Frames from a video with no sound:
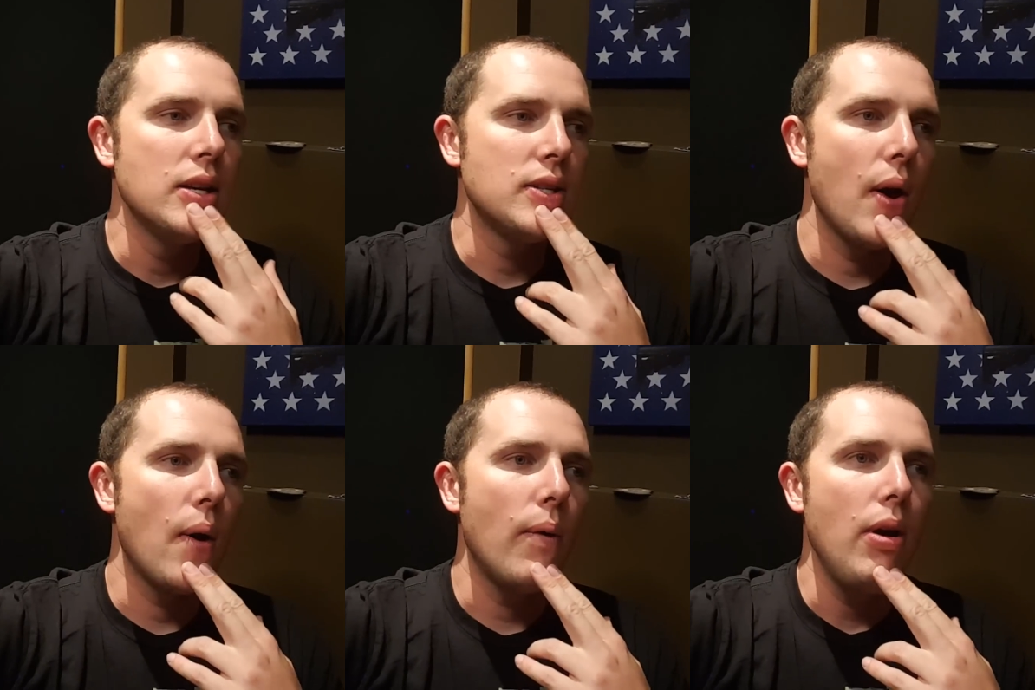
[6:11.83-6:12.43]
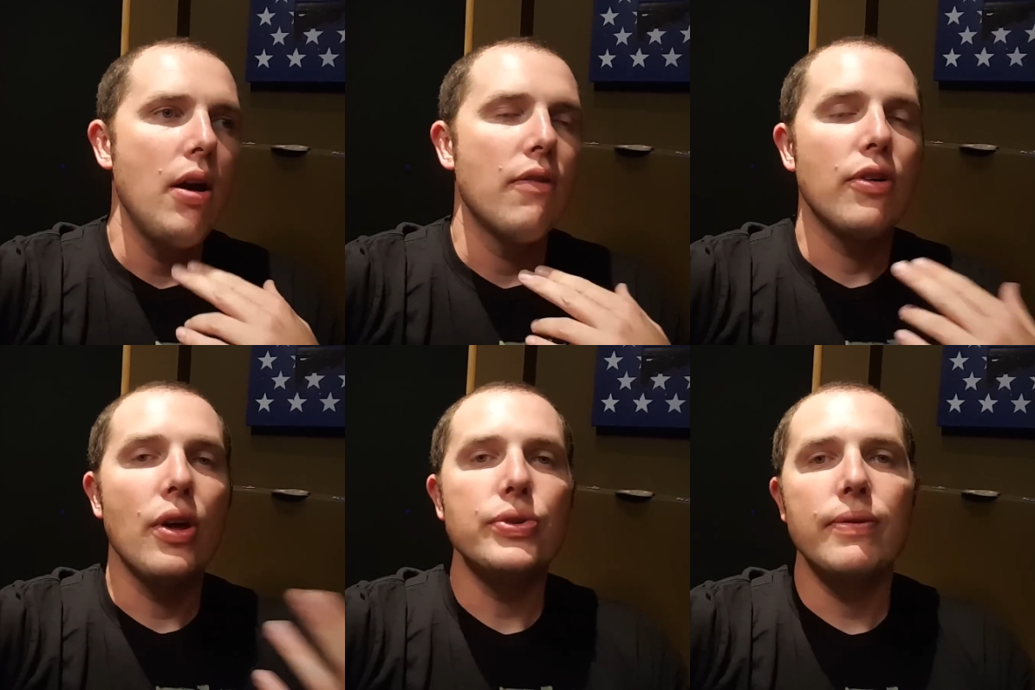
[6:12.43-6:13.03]
So
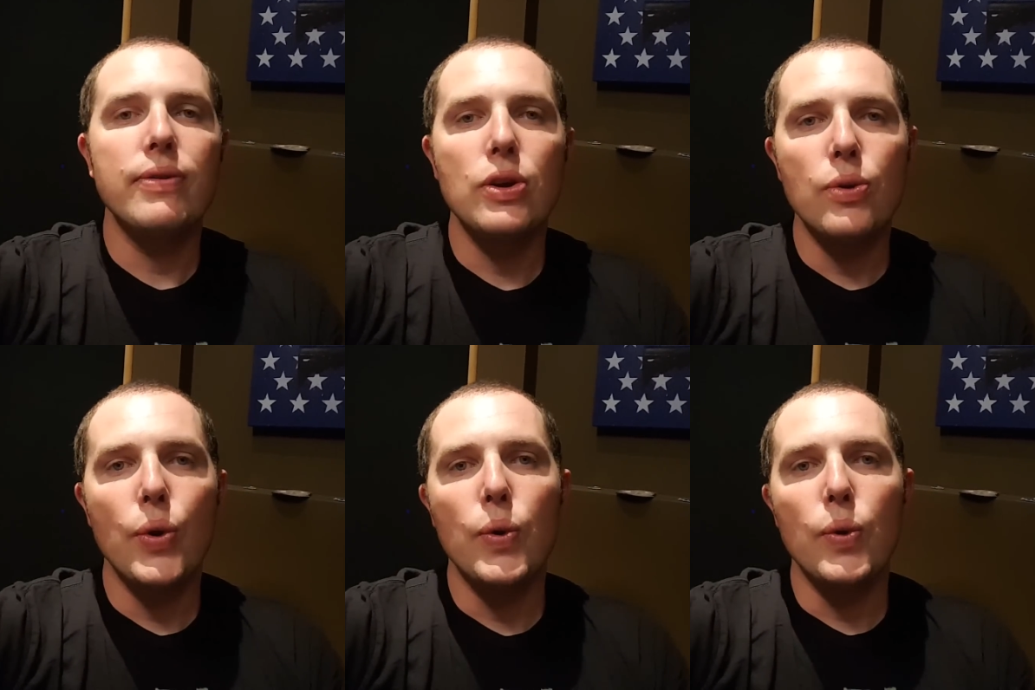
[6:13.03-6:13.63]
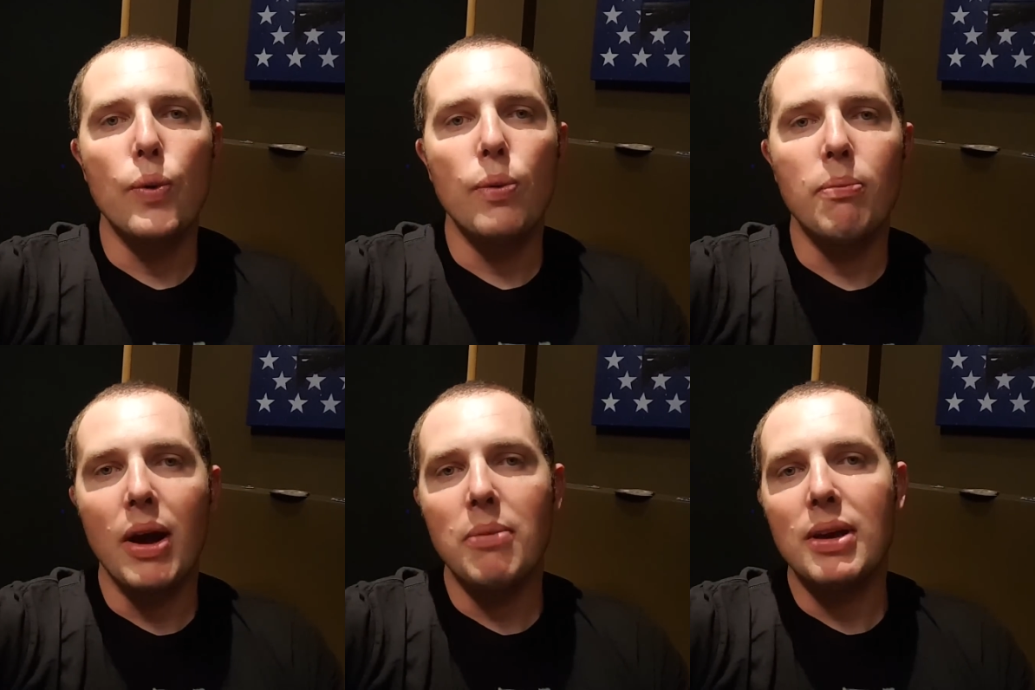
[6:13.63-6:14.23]
for those of you who
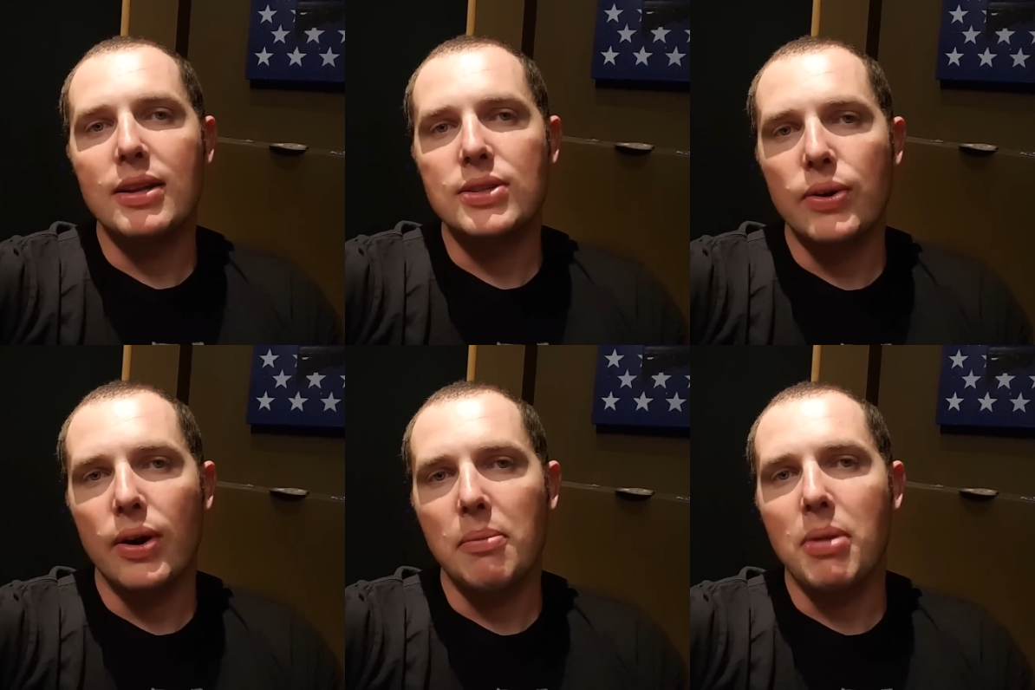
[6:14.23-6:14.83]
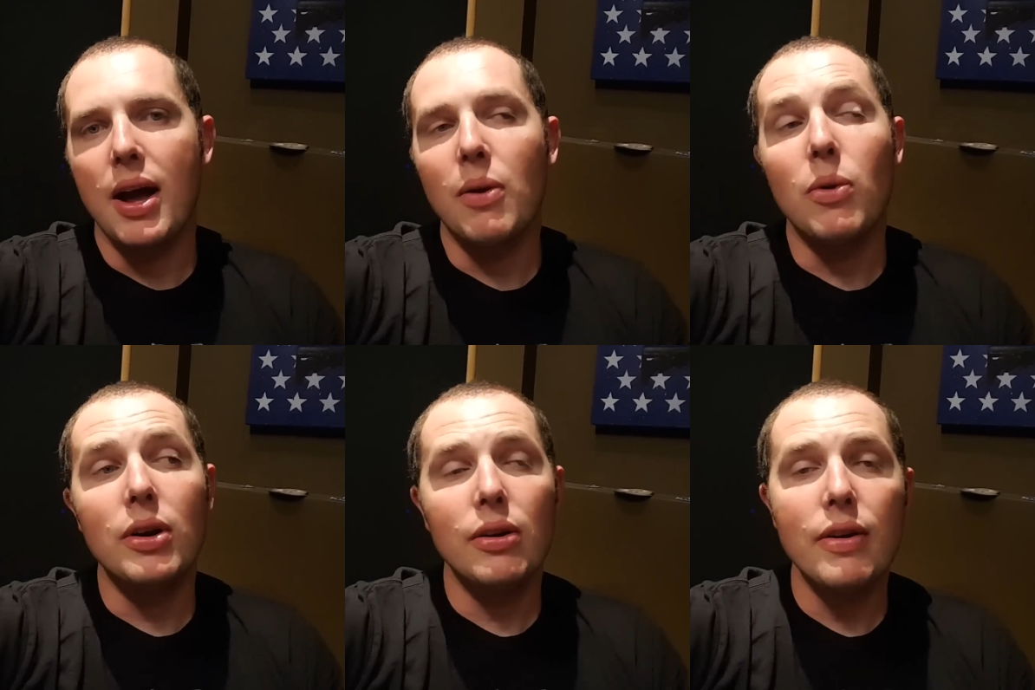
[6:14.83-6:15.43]
might be considering buying
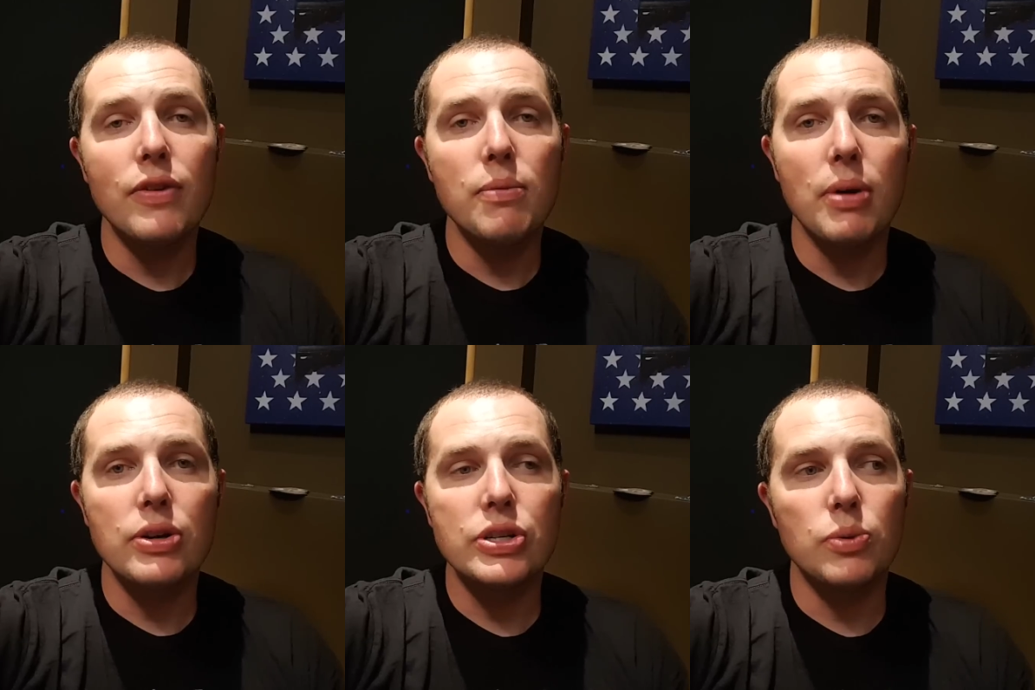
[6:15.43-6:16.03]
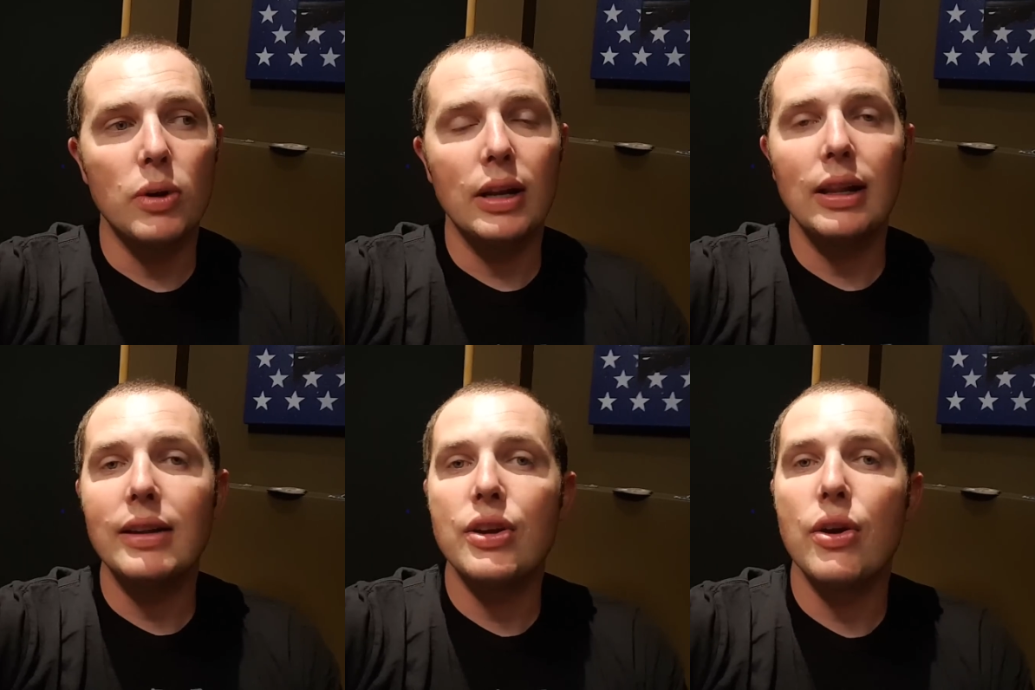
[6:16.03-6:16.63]
one, or if you purchased one, I'd
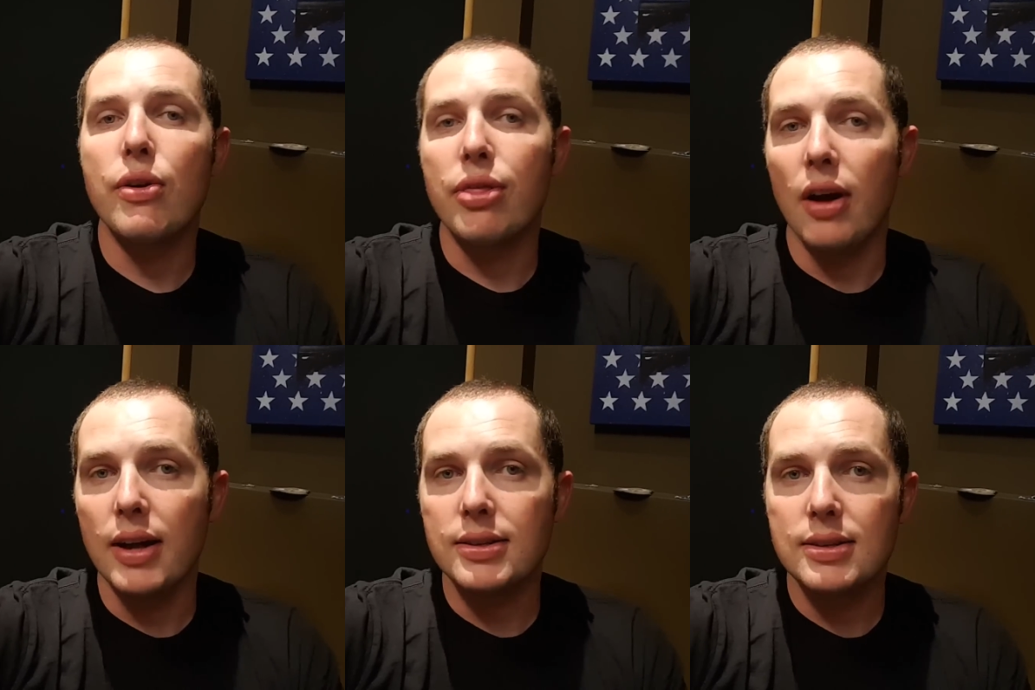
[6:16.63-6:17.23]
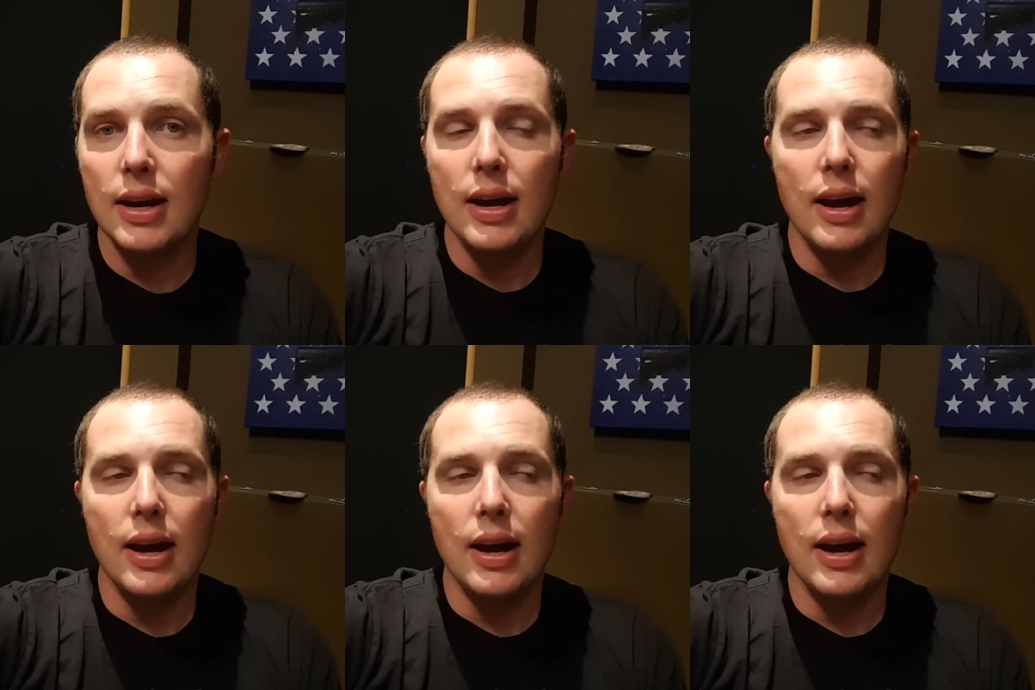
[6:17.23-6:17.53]
like to know your thoughts.